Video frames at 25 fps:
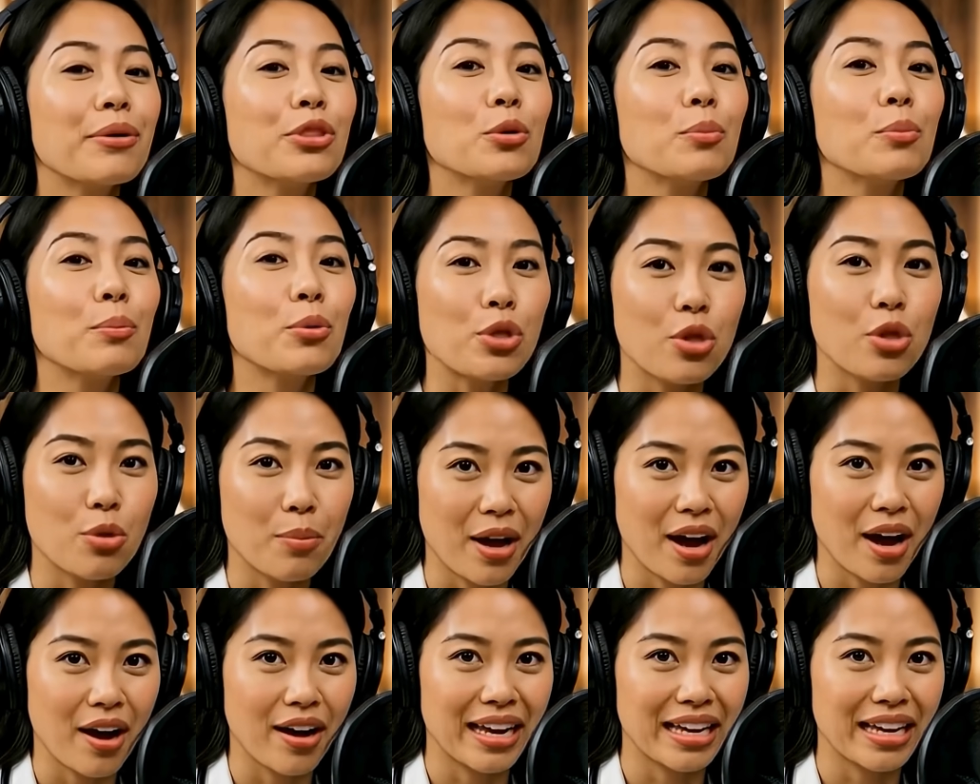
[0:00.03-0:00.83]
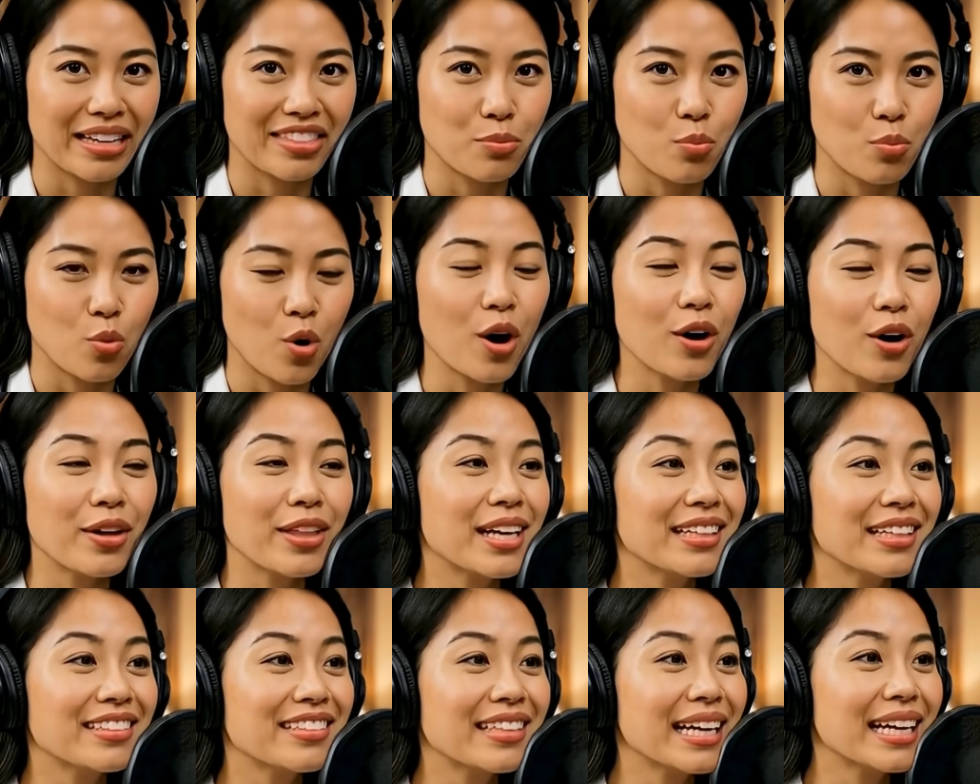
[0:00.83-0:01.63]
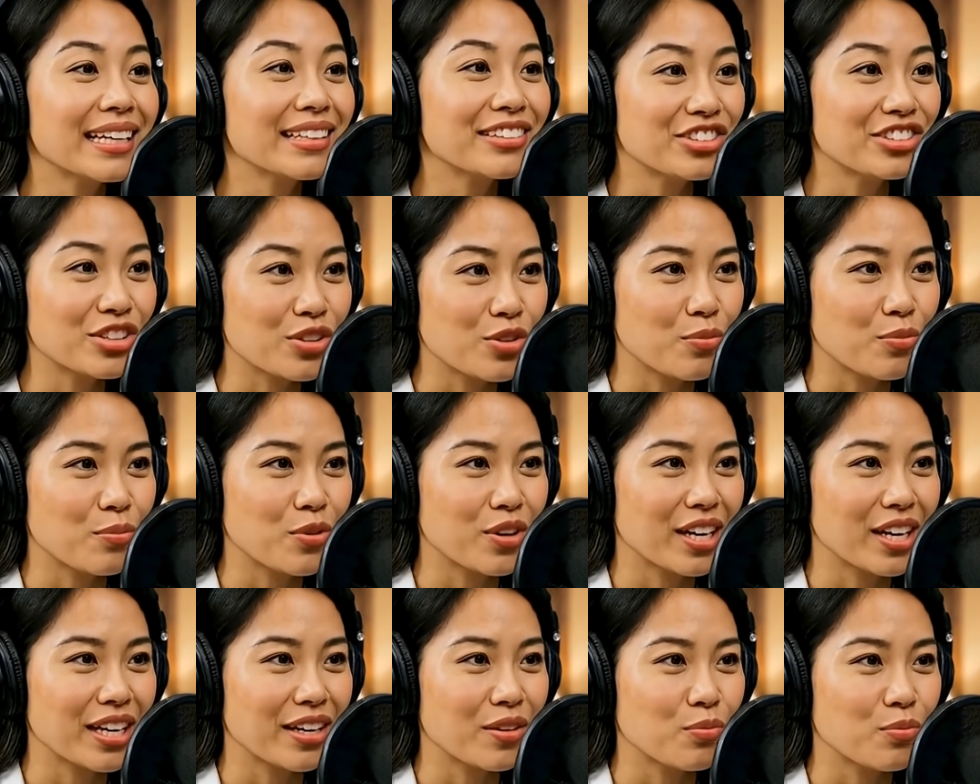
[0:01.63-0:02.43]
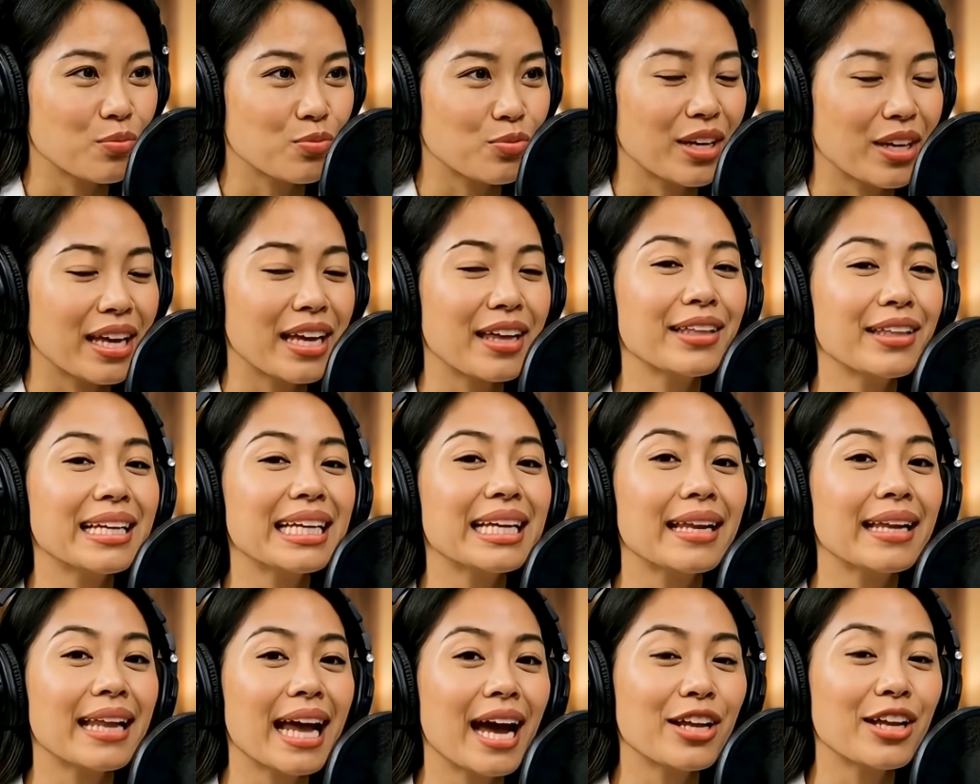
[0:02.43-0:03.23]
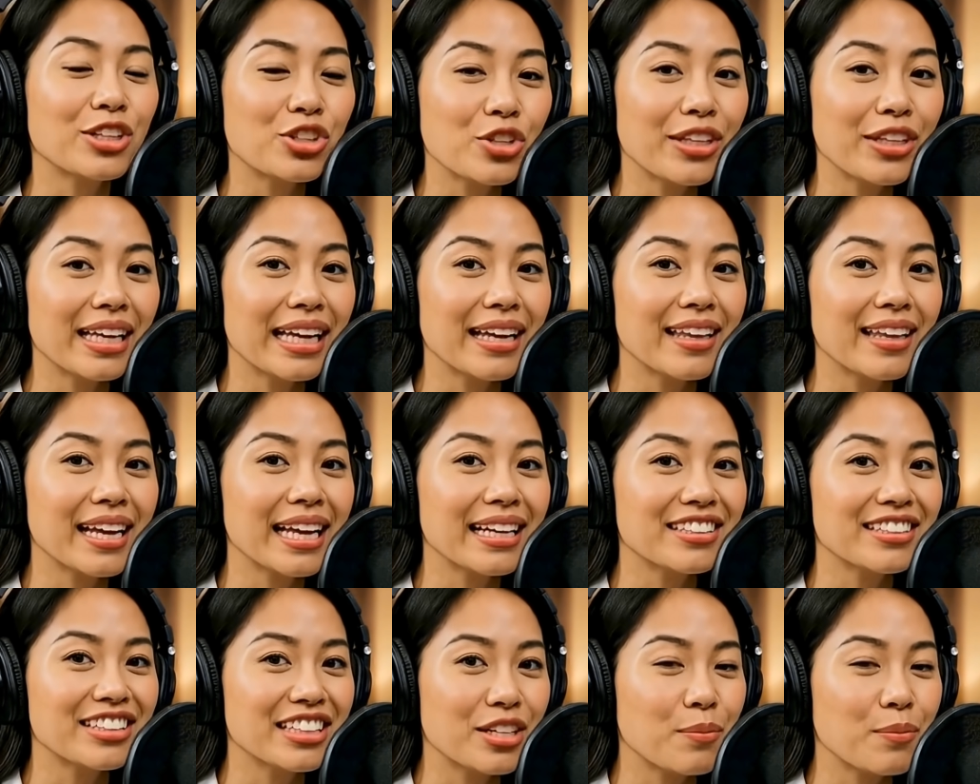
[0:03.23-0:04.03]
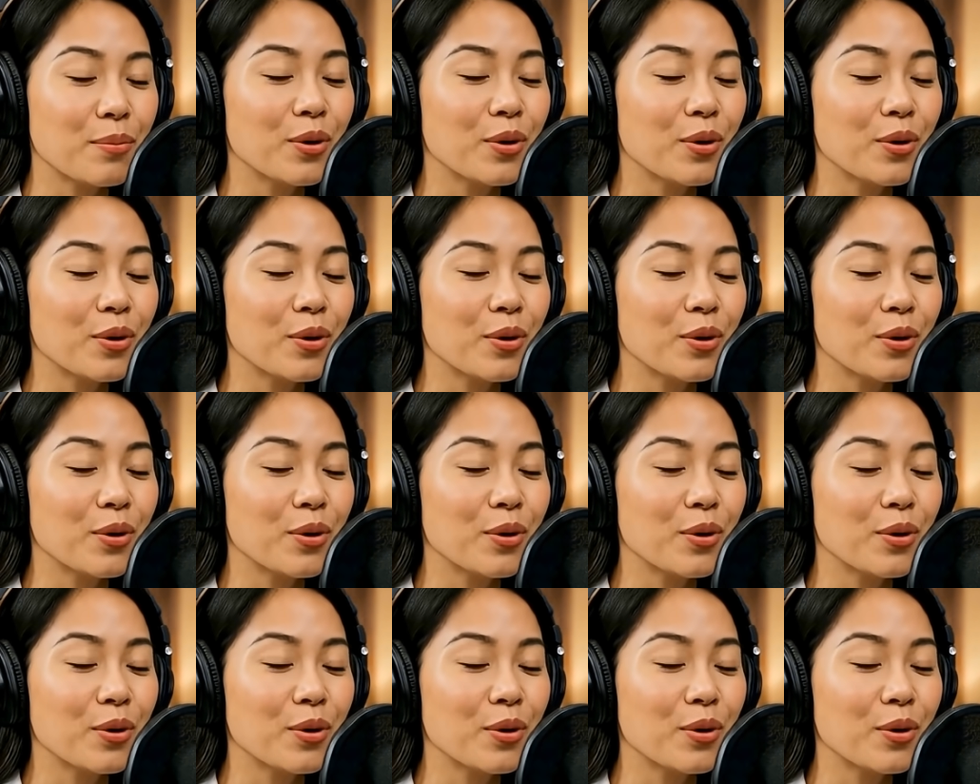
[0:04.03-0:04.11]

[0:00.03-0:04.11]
Do blueberries, walnuts, and turmeric really naturally cleanse your